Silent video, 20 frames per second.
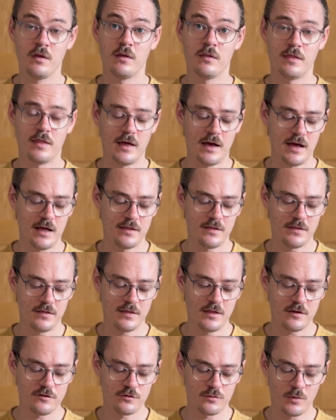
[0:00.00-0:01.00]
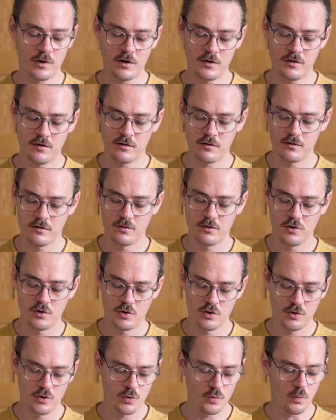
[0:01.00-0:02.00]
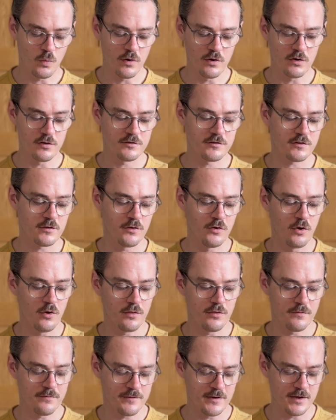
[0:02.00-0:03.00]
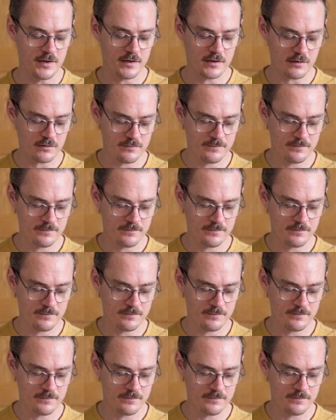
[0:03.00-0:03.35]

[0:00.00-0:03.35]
that this one was not the fake,